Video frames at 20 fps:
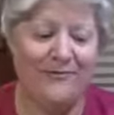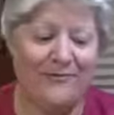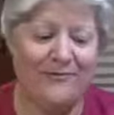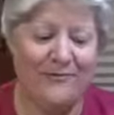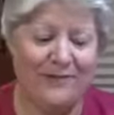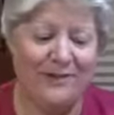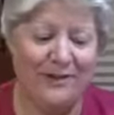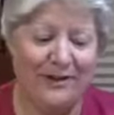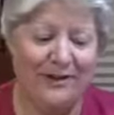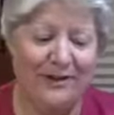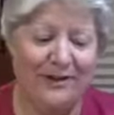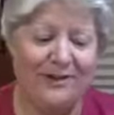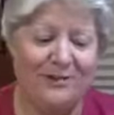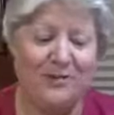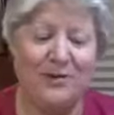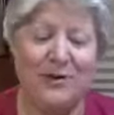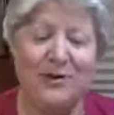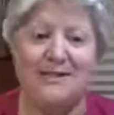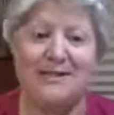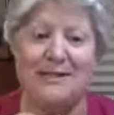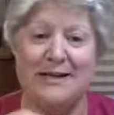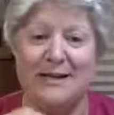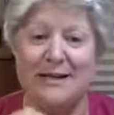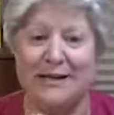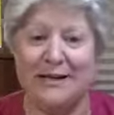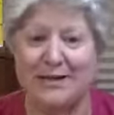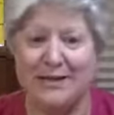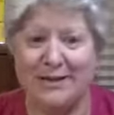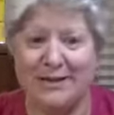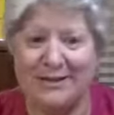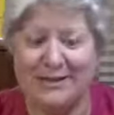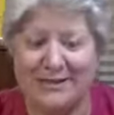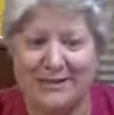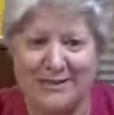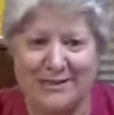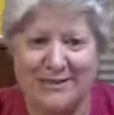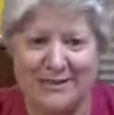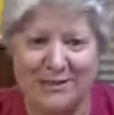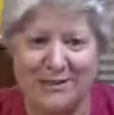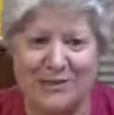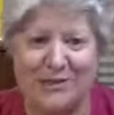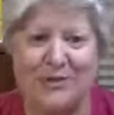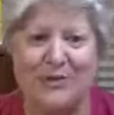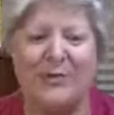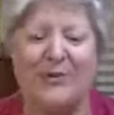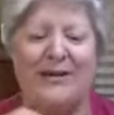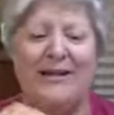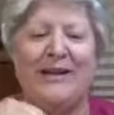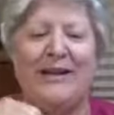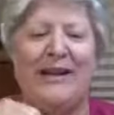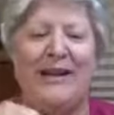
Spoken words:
You Only Live Twice started in 1962 when